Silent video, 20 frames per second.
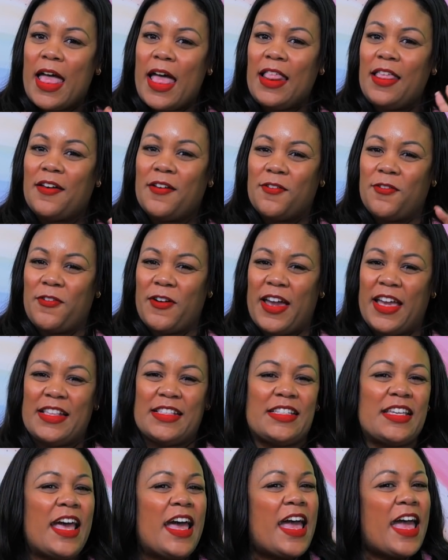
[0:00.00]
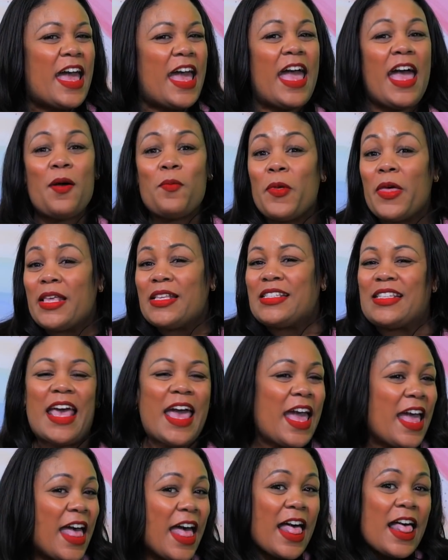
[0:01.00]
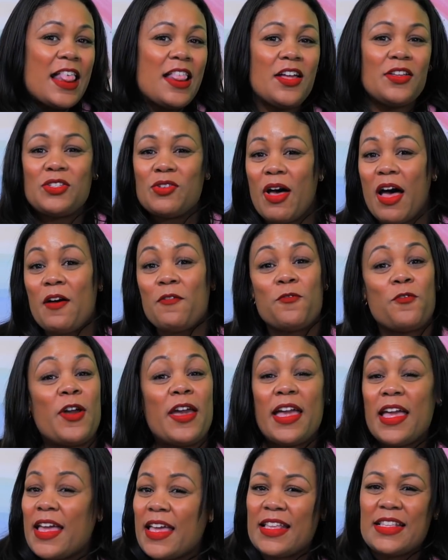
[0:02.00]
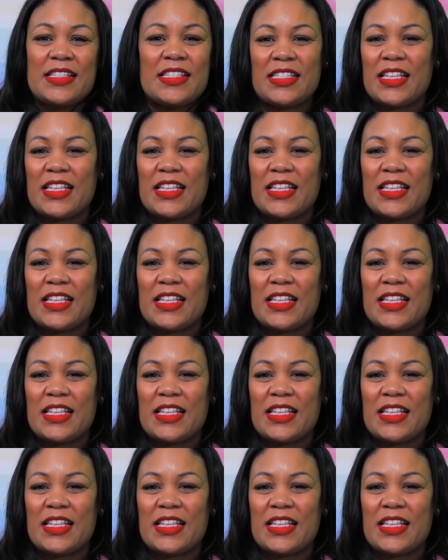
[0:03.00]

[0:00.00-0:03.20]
Hello, friends. And we'll say hello to our friends.